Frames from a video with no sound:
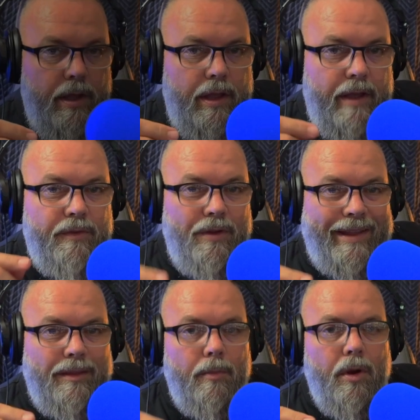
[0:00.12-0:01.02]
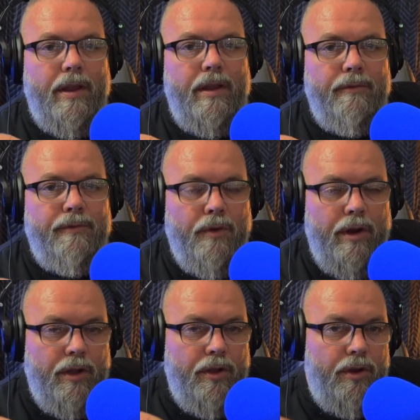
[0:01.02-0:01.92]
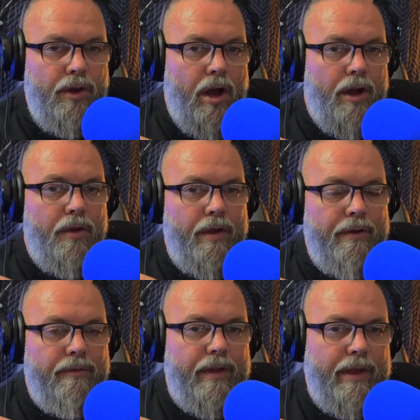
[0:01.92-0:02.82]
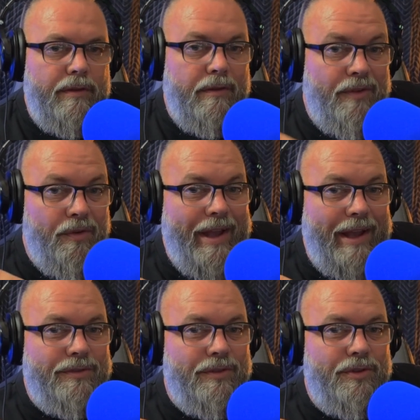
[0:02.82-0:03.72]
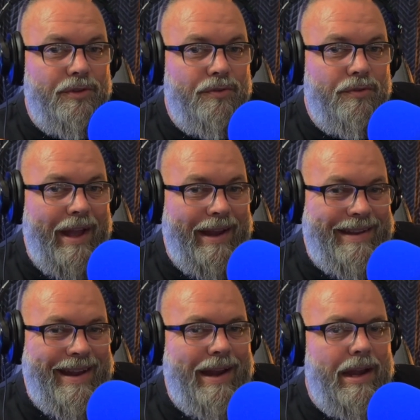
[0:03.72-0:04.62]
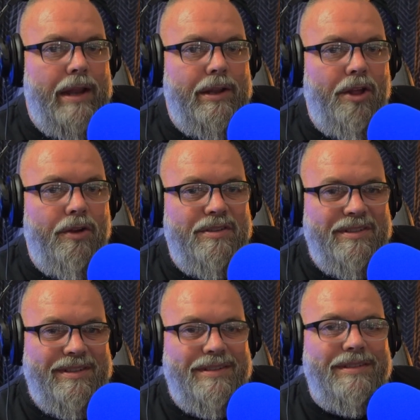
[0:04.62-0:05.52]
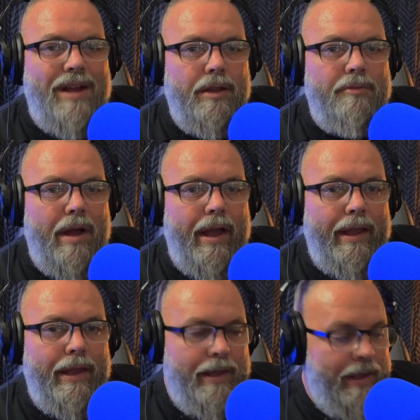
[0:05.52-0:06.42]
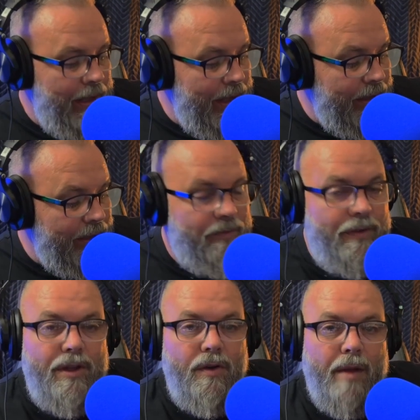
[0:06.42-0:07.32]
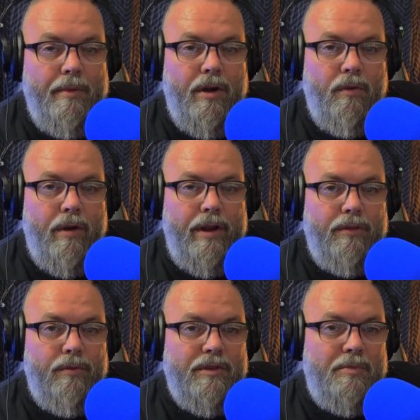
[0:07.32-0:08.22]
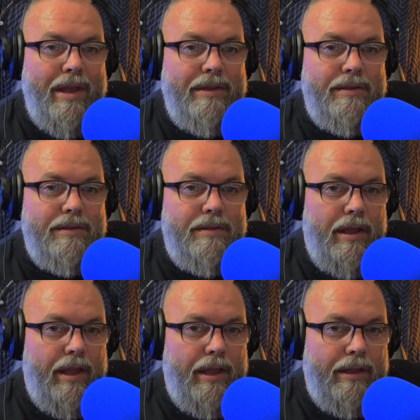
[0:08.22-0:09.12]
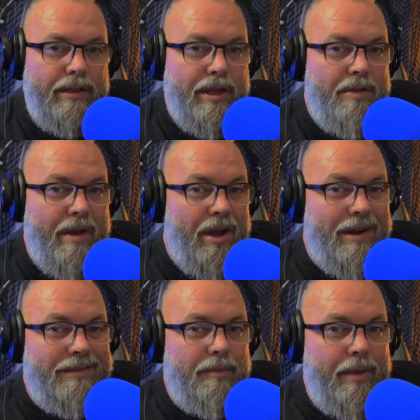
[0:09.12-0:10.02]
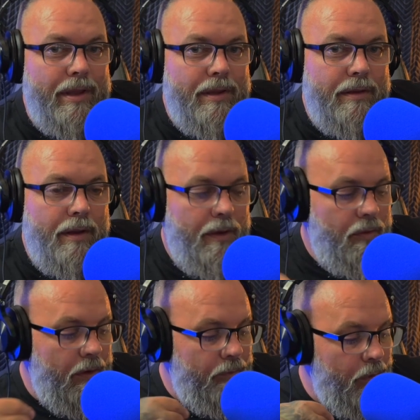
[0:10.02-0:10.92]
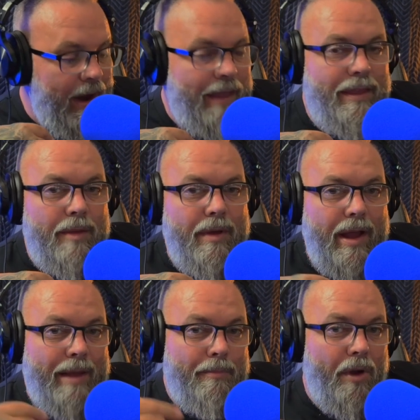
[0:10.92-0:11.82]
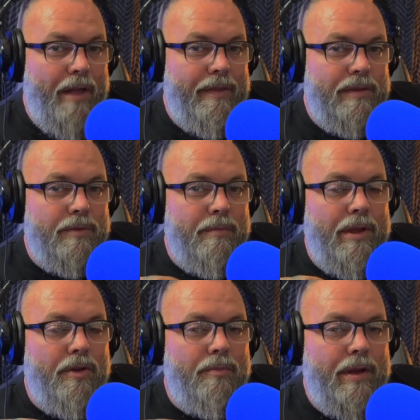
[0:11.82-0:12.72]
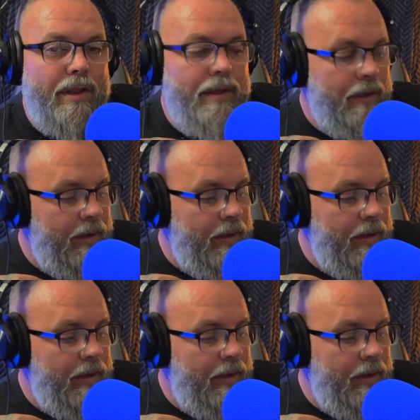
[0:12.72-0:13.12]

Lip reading: If you're in the market for a good audio interface, the Vocaster 2 at $99 is a solid buy. In this video, I'm going to run it through its paces and tell you my honest opinion of what I think about it. I bought this with my own money.